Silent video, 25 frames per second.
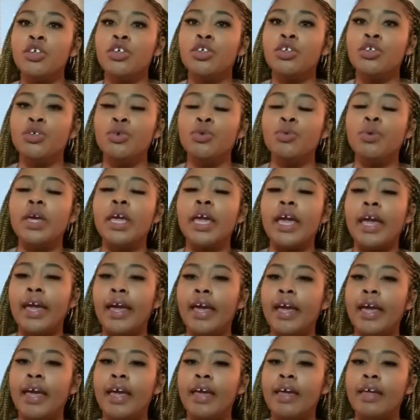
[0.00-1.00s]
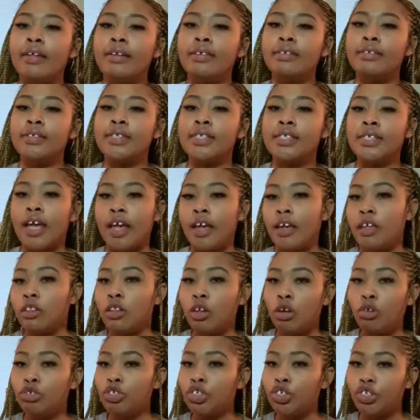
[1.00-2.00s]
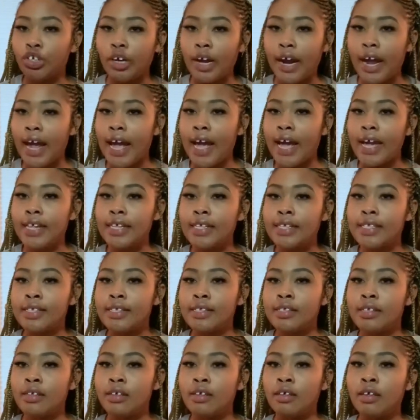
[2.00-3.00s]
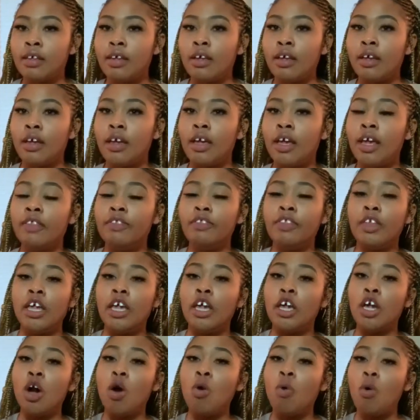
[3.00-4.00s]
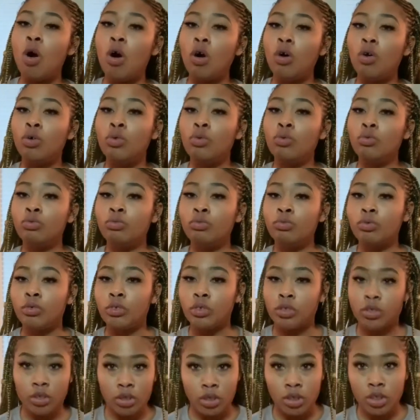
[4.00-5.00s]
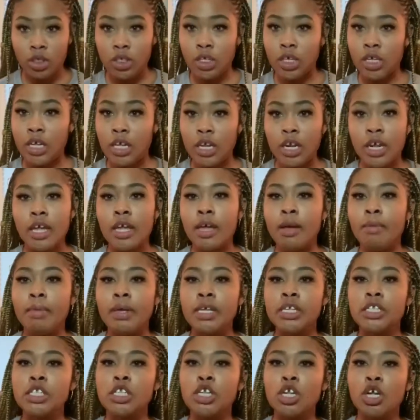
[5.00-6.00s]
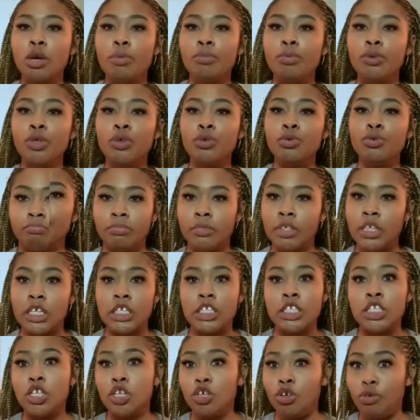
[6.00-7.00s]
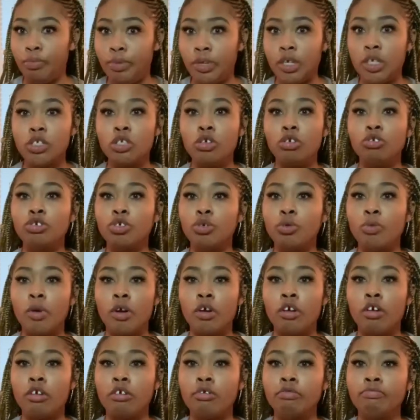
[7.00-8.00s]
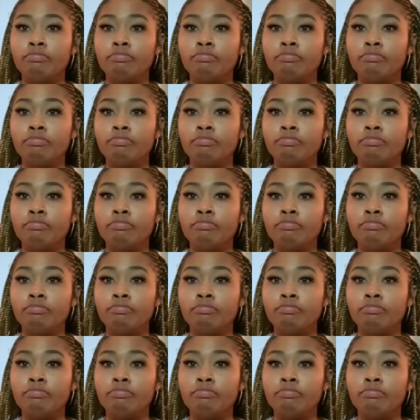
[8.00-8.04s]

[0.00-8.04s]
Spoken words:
You can take those tracks and then go on to get an MSW and still be a social worker.